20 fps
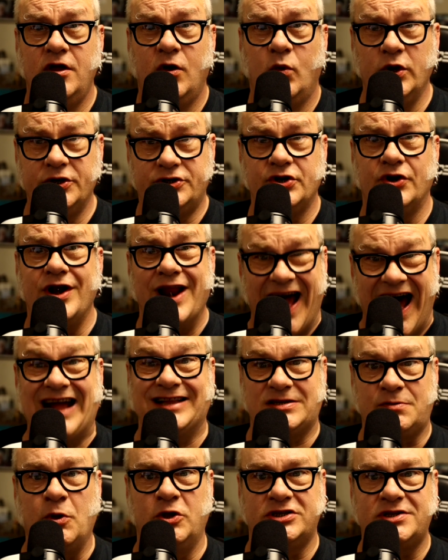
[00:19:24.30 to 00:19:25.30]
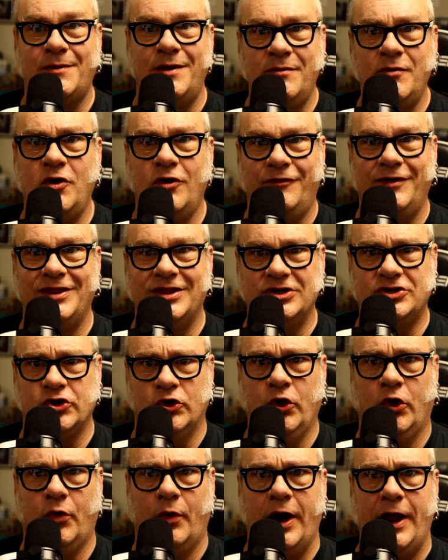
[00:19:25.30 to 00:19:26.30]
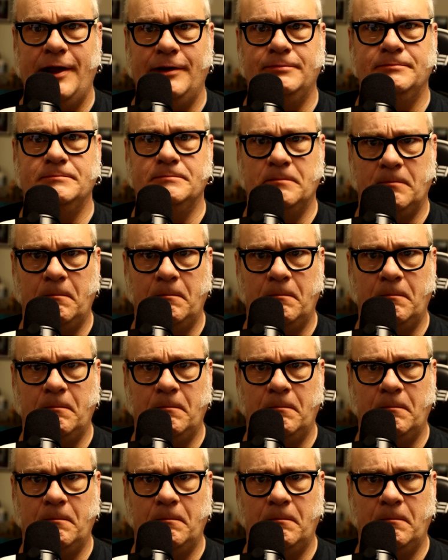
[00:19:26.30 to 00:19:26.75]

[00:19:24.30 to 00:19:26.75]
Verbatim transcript: which you're not supposed to be moving the jewelry.